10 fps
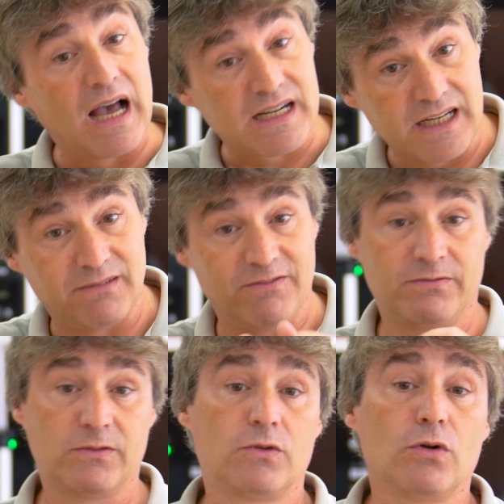As I
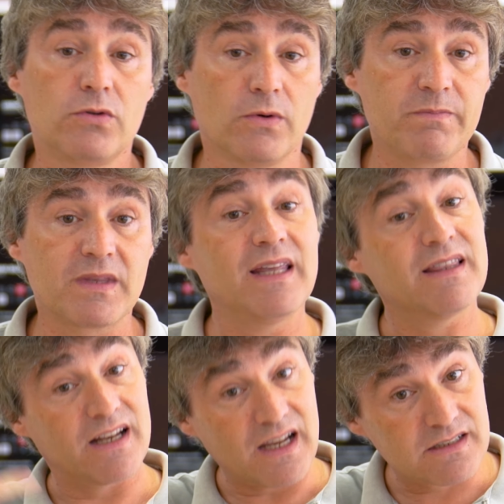told you, in
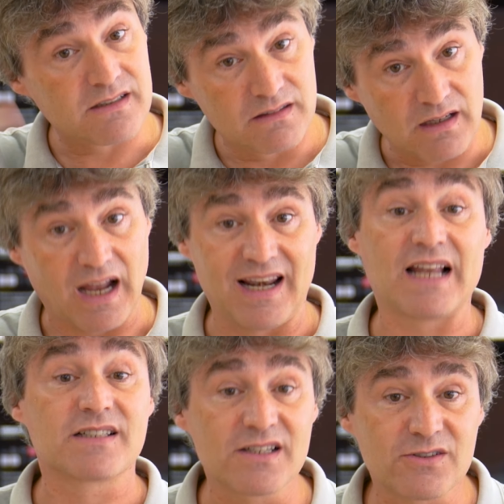the next and
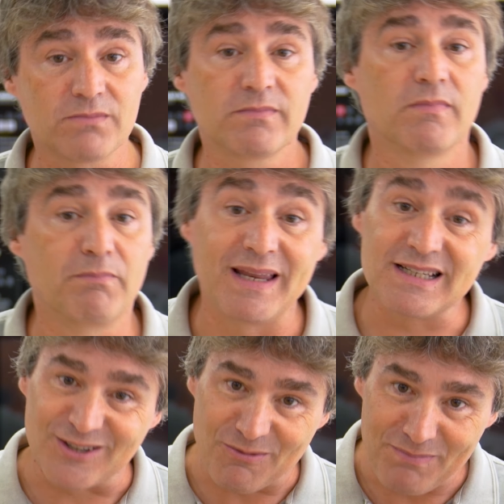last session,
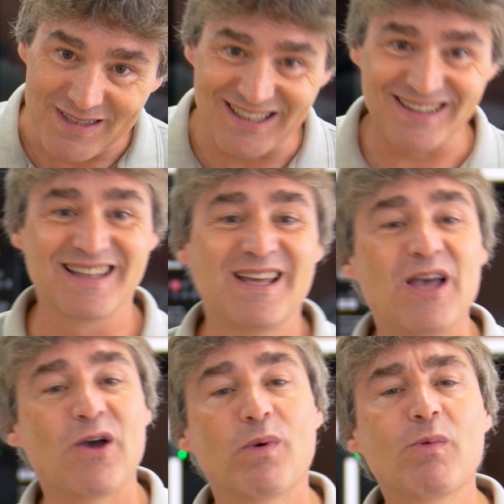please don't miss it,
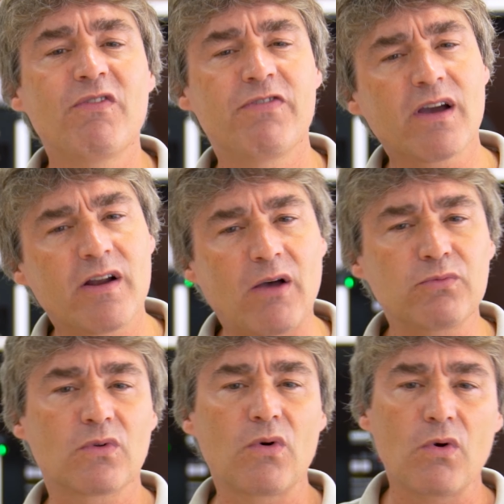we will figure
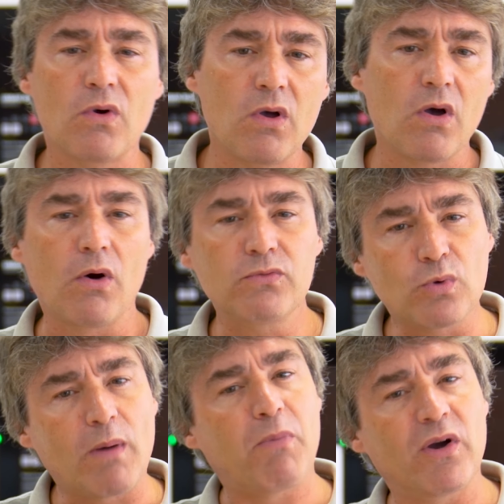out how
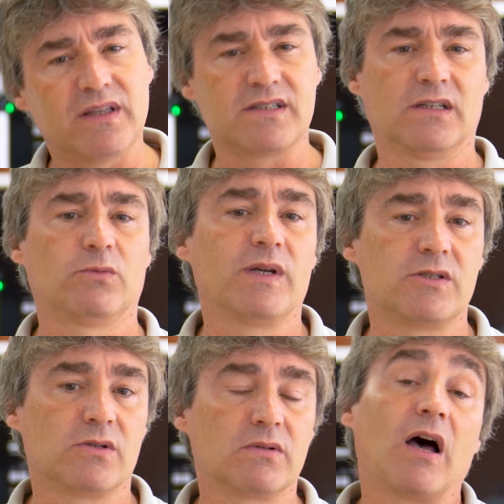to avoid this
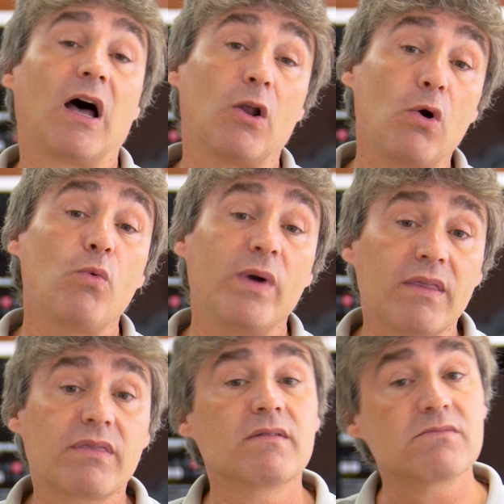situation, along
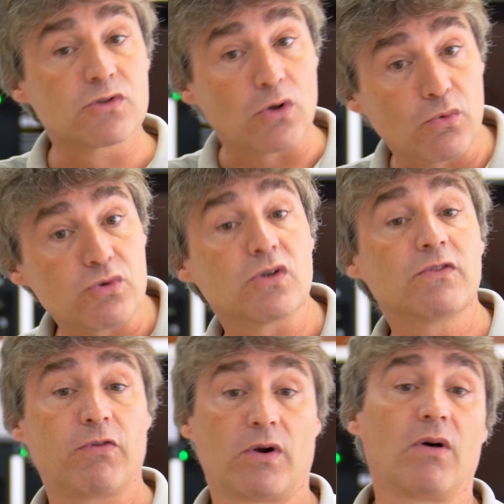with
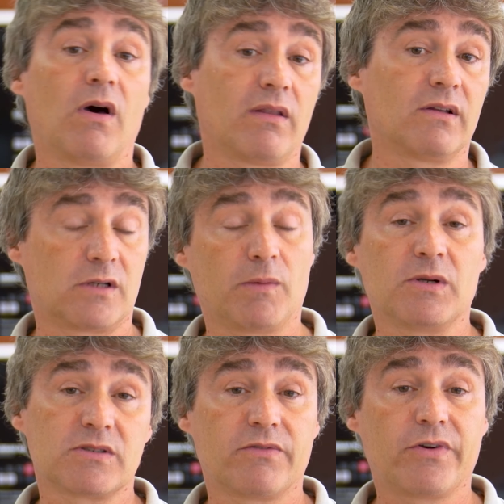solutions for other
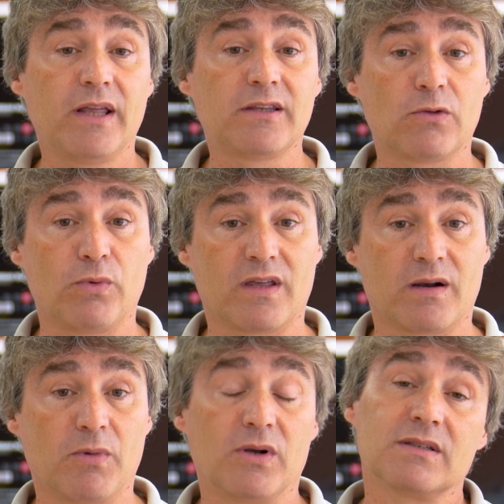troubles related with
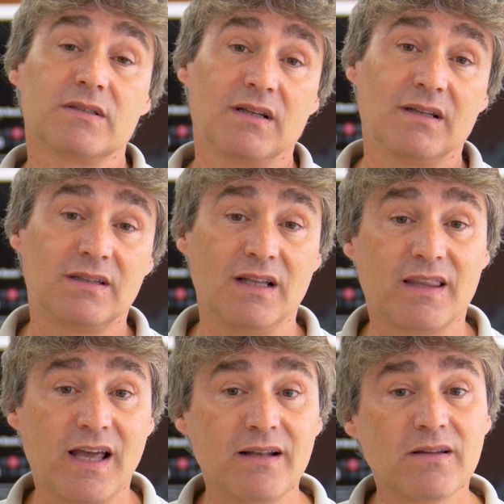harmonics. Till
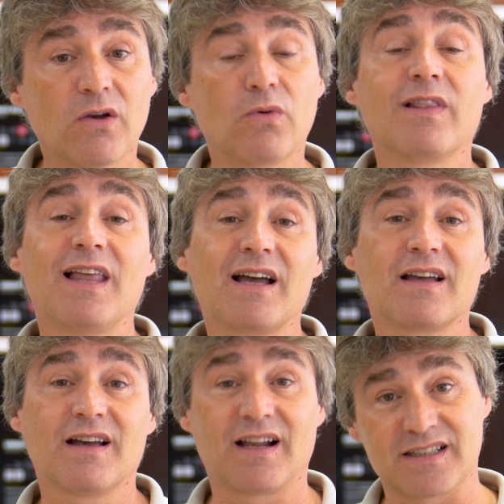then, good
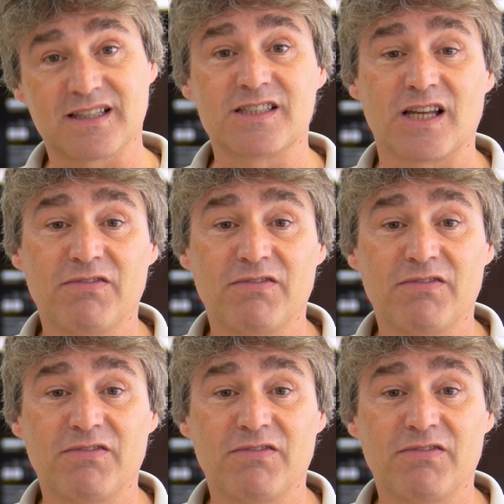luck and stay safe.